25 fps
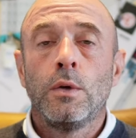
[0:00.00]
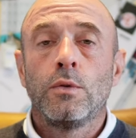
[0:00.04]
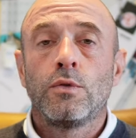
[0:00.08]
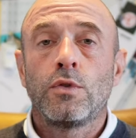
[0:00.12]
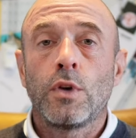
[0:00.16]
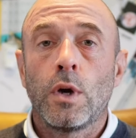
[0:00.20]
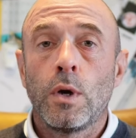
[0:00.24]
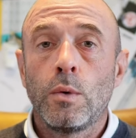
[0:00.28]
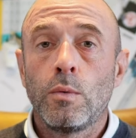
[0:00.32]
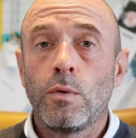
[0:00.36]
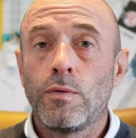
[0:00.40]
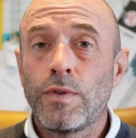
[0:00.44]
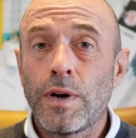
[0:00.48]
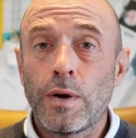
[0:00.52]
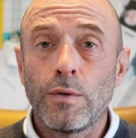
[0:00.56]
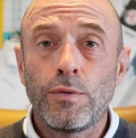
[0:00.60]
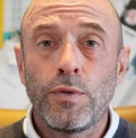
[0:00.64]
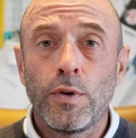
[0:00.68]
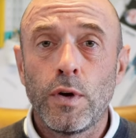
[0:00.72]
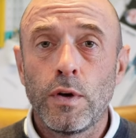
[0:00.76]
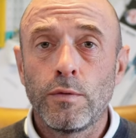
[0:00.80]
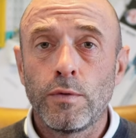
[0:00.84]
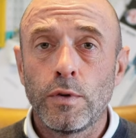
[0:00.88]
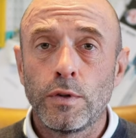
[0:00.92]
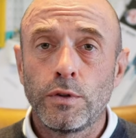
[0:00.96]
So without
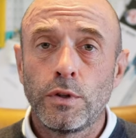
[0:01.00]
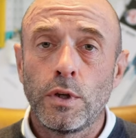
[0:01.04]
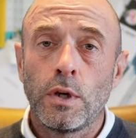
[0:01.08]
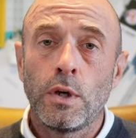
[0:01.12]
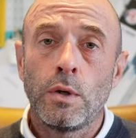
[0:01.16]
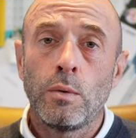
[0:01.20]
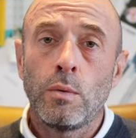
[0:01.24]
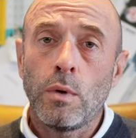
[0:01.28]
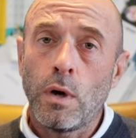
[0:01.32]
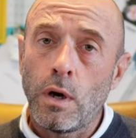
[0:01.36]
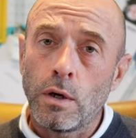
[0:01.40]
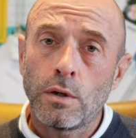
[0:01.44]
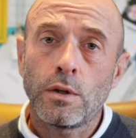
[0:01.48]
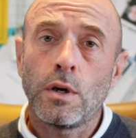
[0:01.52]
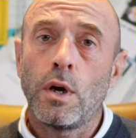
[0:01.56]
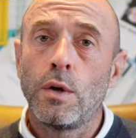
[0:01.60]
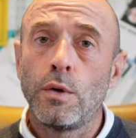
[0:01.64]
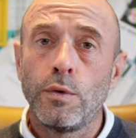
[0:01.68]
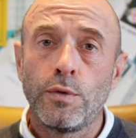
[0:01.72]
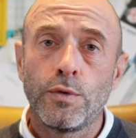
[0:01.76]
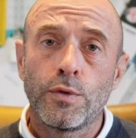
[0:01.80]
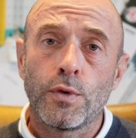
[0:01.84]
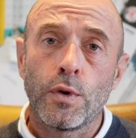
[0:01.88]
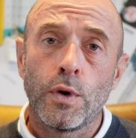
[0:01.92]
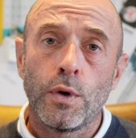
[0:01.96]
further ado, I'll
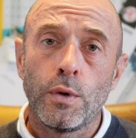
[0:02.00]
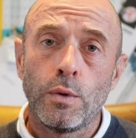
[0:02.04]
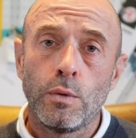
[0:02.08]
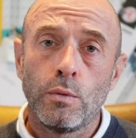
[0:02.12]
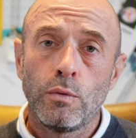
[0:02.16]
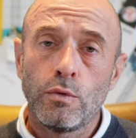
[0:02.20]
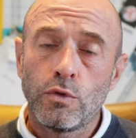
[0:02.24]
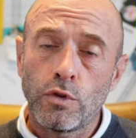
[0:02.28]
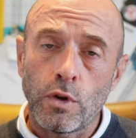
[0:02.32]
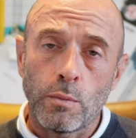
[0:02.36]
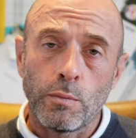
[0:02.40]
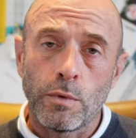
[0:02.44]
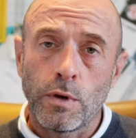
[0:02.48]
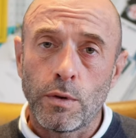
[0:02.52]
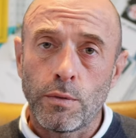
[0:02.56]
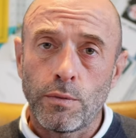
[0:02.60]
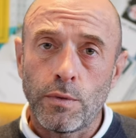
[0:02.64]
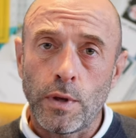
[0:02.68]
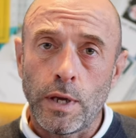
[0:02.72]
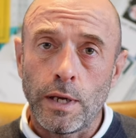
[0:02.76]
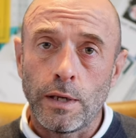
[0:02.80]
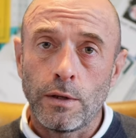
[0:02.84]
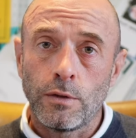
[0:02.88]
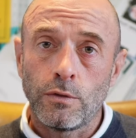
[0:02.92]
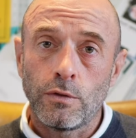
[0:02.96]
go through some of the
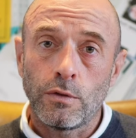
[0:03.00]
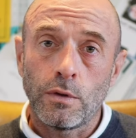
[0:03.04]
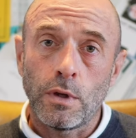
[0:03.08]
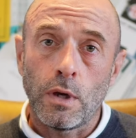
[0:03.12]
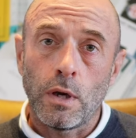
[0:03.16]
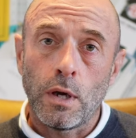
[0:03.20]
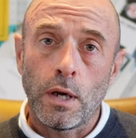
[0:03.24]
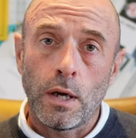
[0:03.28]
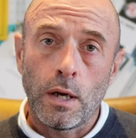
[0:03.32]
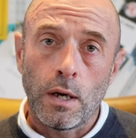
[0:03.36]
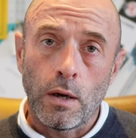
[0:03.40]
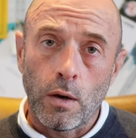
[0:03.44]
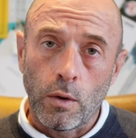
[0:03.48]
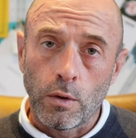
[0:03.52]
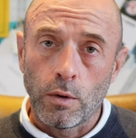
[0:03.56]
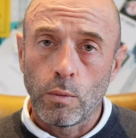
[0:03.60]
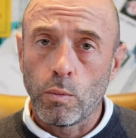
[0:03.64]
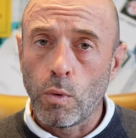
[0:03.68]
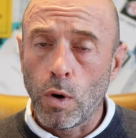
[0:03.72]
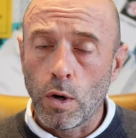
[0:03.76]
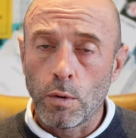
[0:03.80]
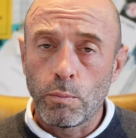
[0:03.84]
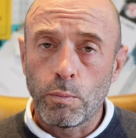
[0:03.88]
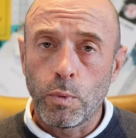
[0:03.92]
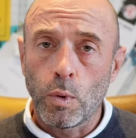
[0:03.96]
things uh, on the
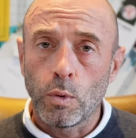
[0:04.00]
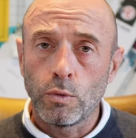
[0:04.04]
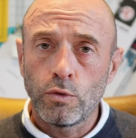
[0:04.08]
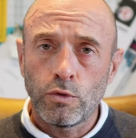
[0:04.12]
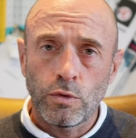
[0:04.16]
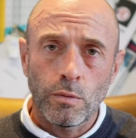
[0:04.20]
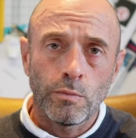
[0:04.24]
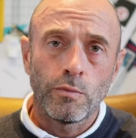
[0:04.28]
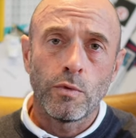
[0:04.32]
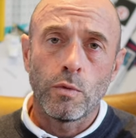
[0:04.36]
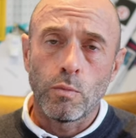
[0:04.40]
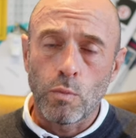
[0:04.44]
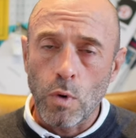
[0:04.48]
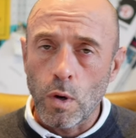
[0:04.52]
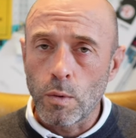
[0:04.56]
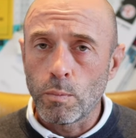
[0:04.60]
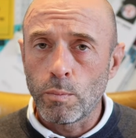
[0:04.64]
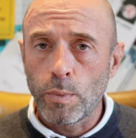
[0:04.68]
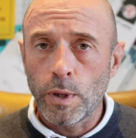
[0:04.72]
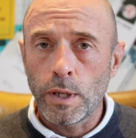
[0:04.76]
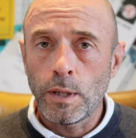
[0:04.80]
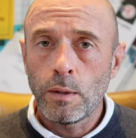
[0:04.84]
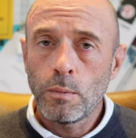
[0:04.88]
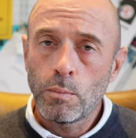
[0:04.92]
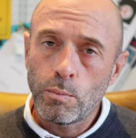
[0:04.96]
whiteboard. Some of them
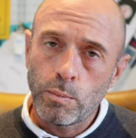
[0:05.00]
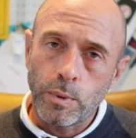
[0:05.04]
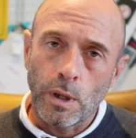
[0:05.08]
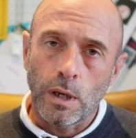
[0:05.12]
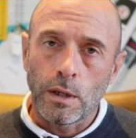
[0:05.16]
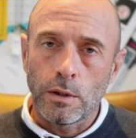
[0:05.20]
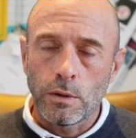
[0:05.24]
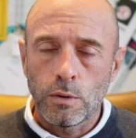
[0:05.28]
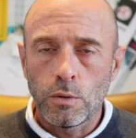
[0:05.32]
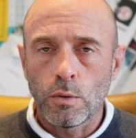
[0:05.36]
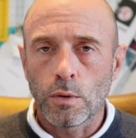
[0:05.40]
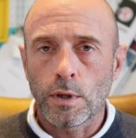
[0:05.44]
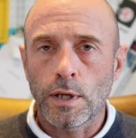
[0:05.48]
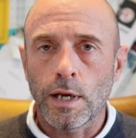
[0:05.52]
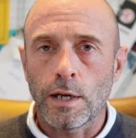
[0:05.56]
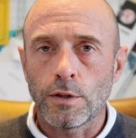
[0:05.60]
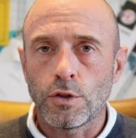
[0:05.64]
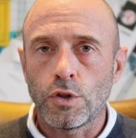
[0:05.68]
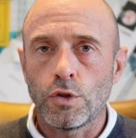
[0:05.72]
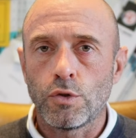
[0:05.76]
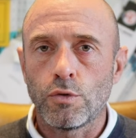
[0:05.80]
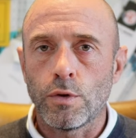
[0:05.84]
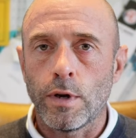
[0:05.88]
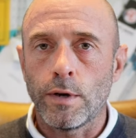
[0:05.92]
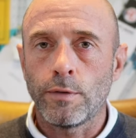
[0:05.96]
won't be, but you'll
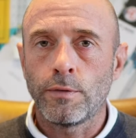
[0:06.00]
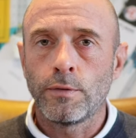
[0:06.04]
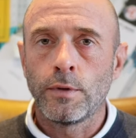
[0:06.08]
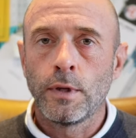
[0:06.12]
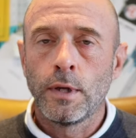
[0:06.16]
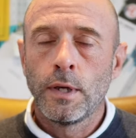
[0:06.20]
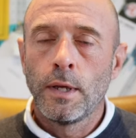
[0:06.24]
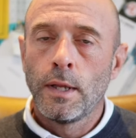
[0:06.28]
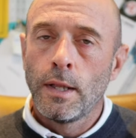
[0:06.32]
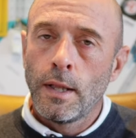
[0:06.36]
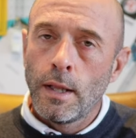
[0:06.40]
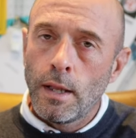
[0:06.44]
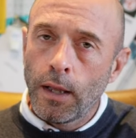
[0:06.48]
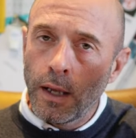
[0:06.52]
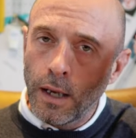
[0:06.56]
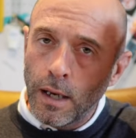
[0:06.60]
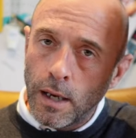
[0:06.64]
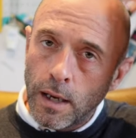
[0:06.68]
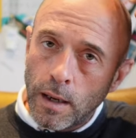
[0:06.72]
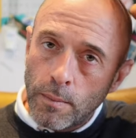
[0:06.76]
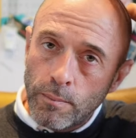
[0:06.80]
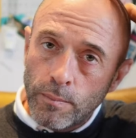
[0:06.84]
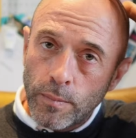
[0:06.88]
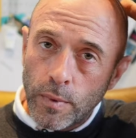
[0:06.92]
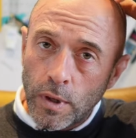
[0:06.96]
catch the drift.
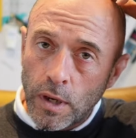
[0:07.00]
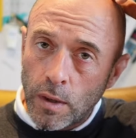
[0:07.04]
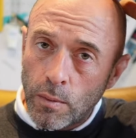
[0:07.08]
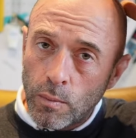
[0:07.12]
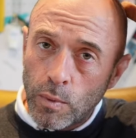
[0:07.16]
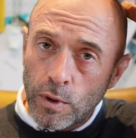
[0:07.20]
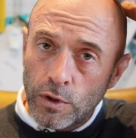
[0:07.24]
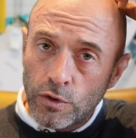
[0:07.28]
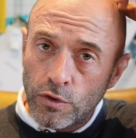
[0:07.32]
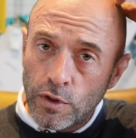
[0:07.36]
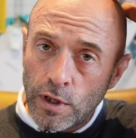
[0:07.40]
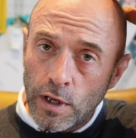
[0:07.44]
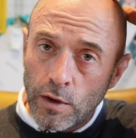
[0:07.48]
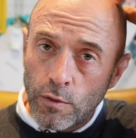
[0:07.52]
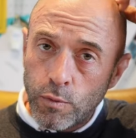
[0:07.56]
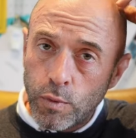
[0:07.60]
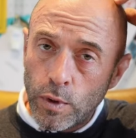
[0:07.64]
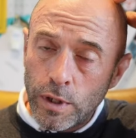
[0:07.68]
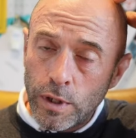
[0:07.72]
Um, and we'll see if